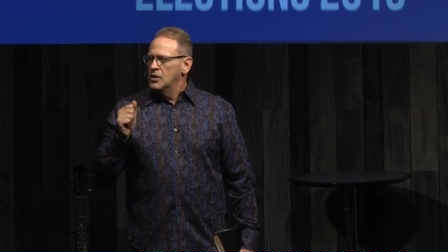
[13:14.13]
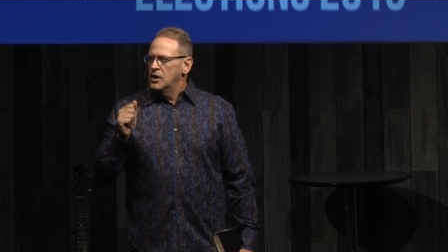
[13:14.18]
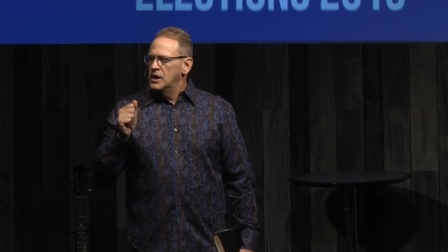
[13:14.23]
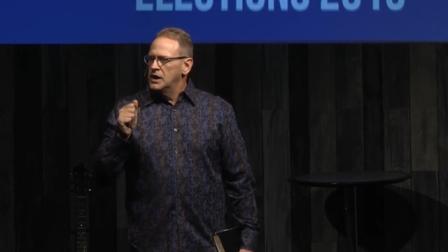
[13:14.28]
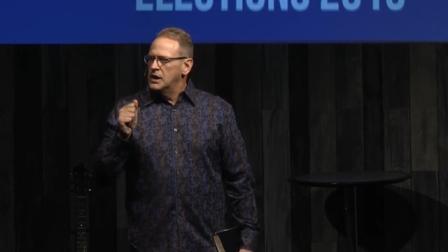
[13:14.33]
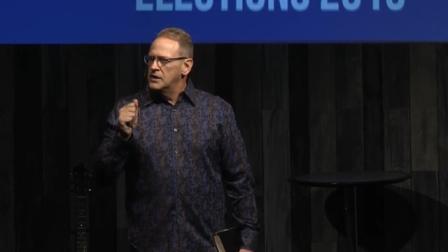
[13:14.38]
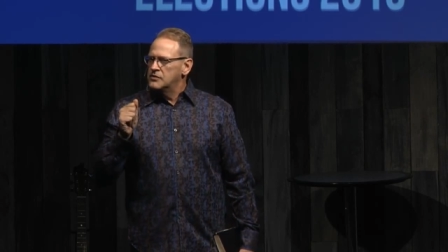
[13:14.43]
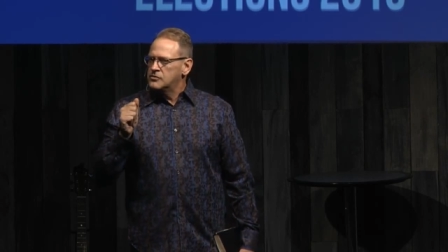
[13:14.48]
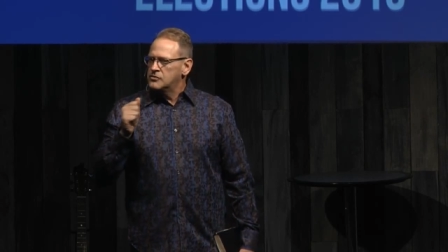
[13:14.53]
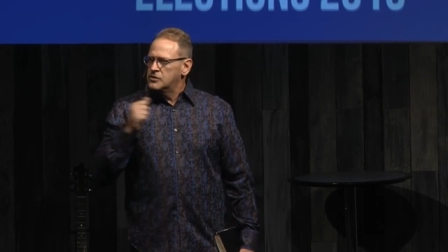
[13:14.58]

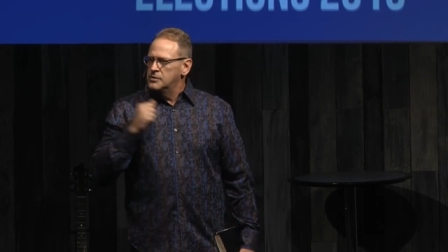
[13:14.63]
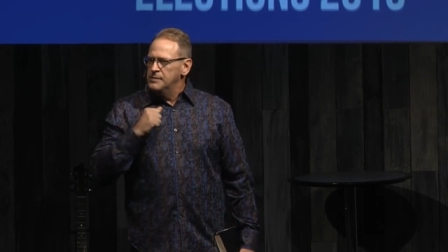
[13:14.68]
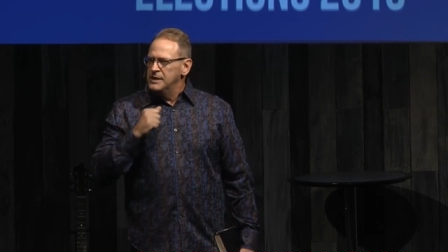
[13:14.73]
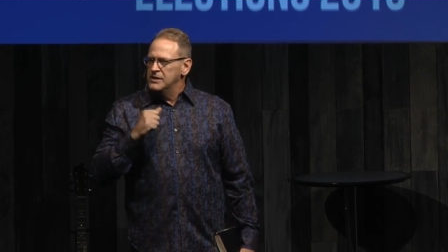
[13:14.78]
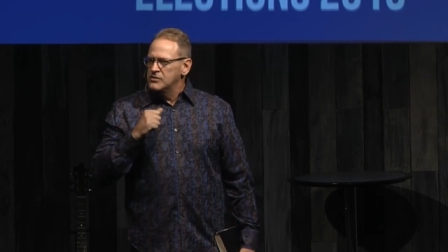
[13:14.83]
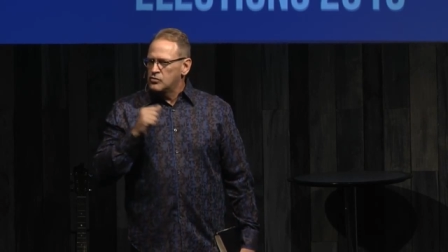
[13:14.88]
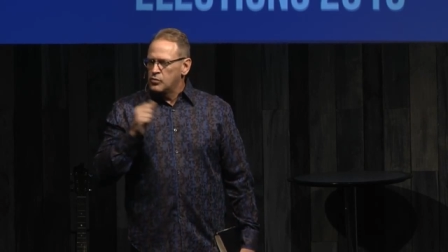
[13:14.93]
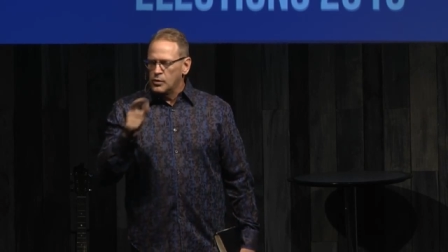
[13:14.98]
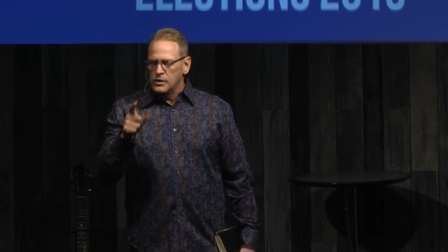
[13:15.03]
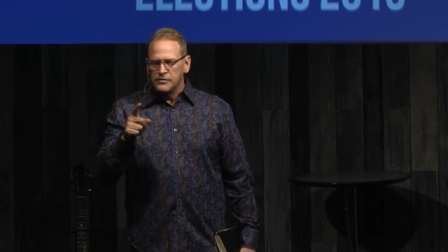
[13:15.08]
it. To me,
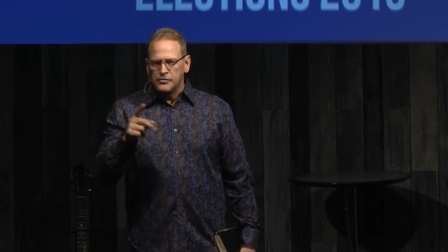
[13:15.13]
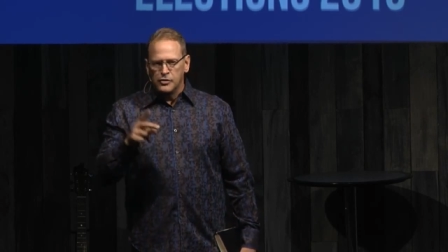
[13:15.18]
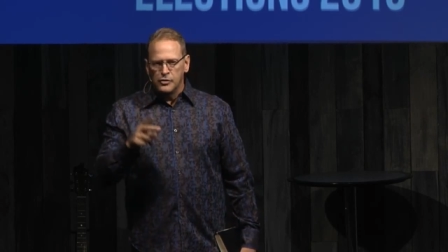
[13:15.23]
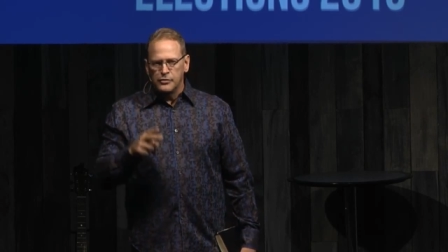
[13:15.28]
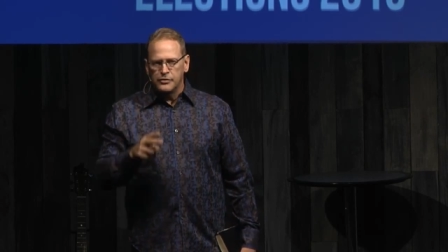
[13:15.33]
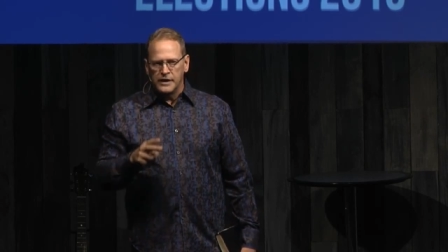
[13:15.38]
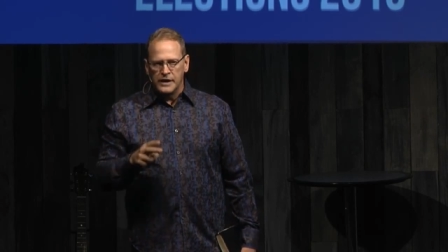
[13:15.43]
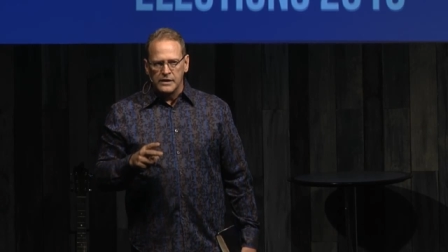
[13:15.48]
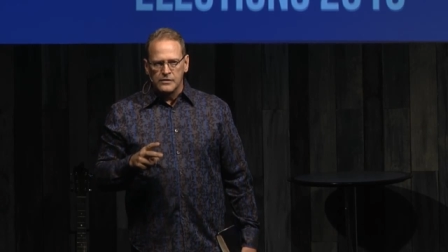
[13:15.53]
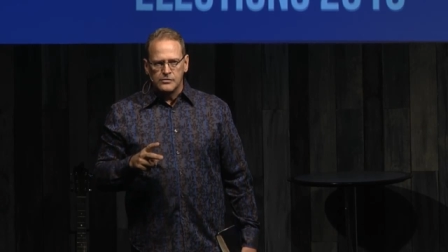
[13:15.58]
it's one of two
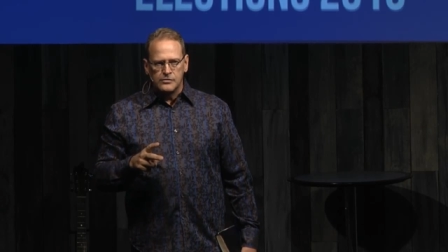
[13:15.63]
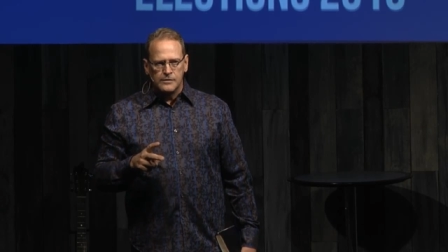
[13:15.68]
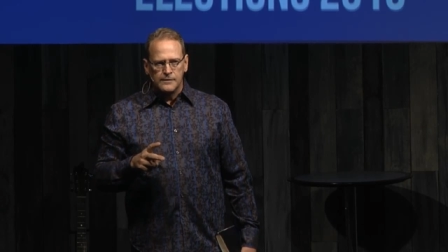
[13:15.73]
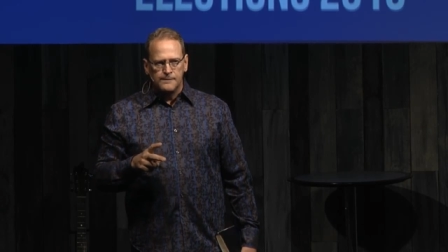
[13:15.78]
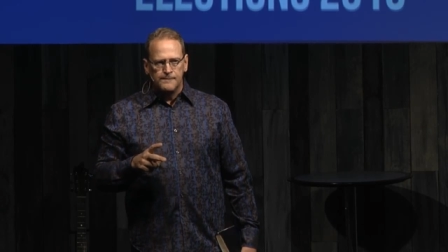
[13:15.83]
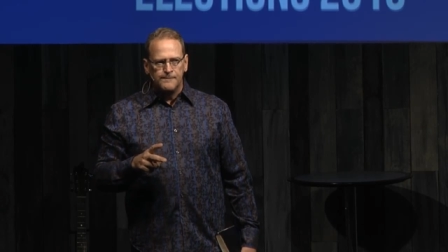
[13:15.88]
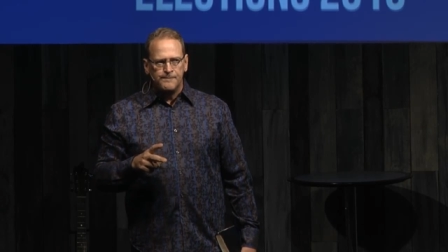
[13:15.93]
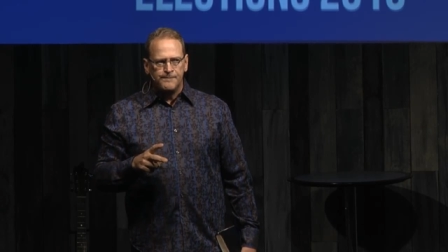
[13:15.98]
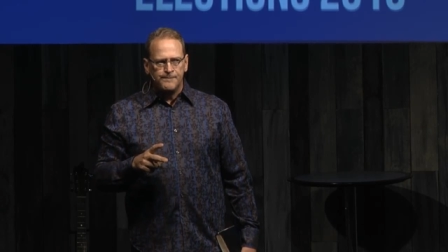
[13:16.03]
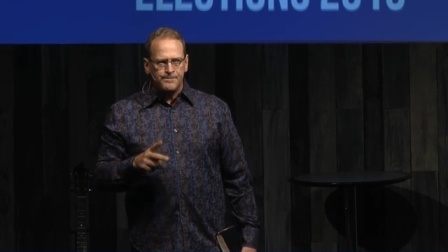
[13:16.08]
things.
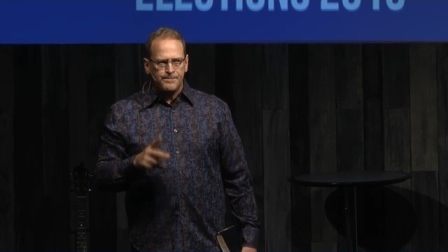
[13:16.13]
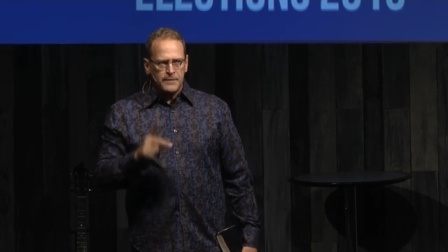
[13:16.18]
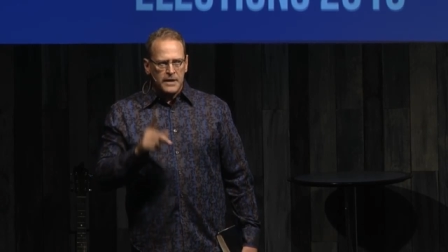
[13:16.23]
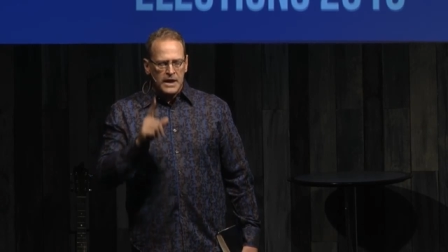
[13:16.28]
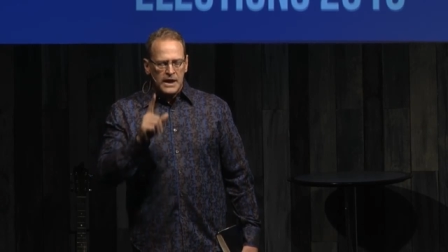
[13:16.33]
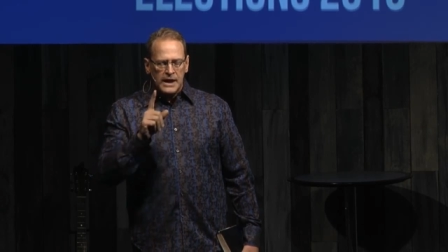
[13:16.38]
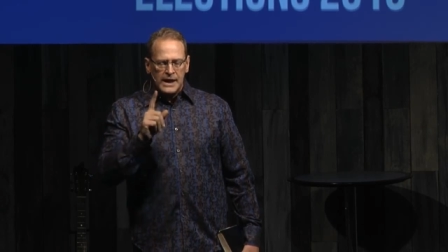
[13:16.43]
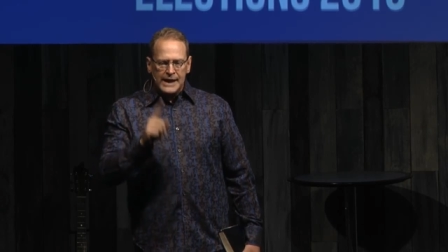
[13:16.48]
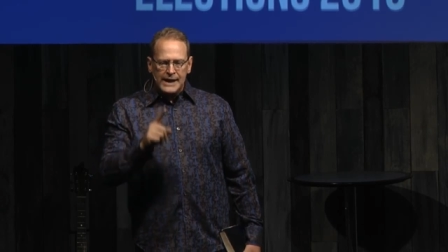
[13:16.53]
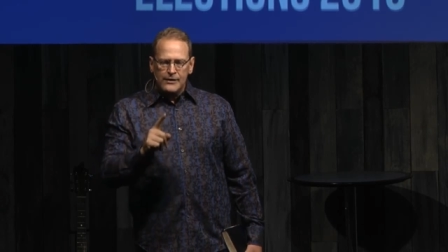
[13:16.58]

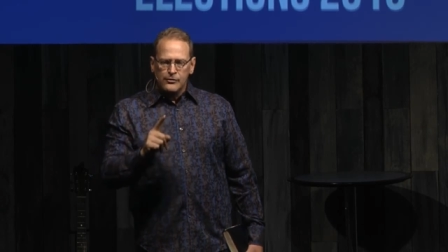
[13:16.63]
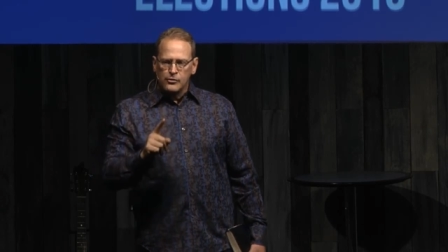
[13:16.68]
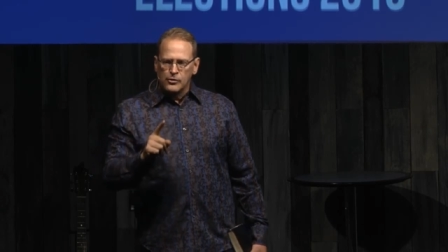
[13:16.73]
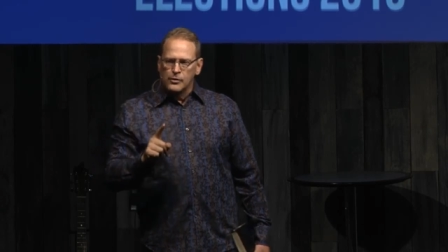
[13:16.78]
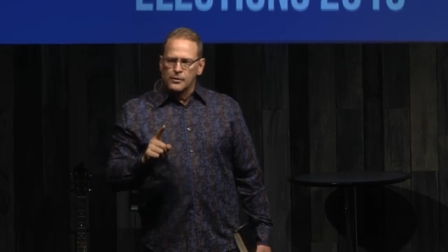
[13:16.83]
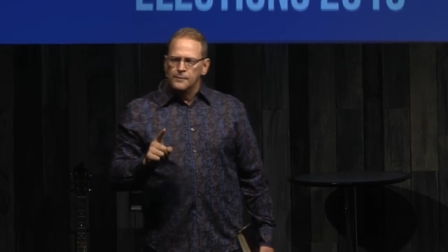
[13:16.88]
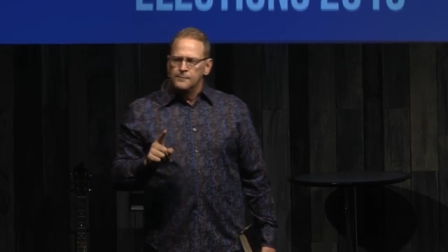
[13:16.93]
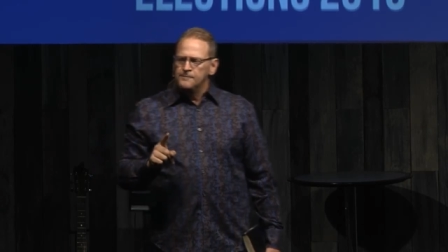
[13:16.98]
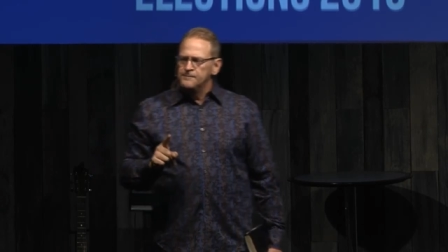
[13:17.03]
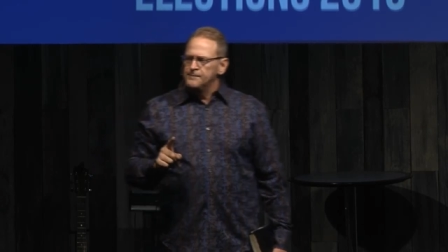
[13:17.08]

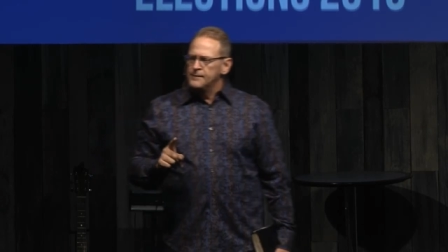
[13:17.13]
Either